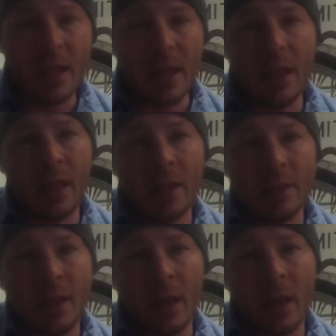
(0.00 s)

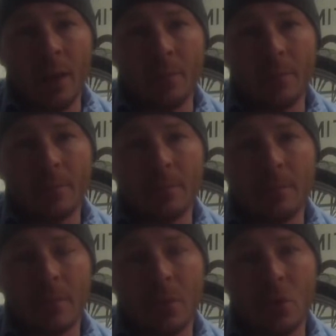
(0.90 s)
and
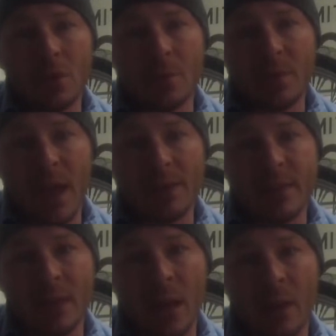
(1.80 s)
do some
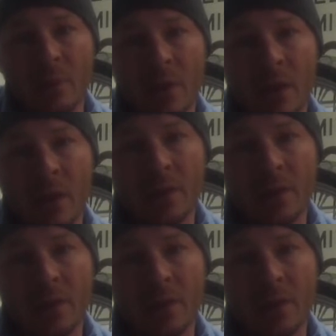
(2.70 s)
testing. I'm going to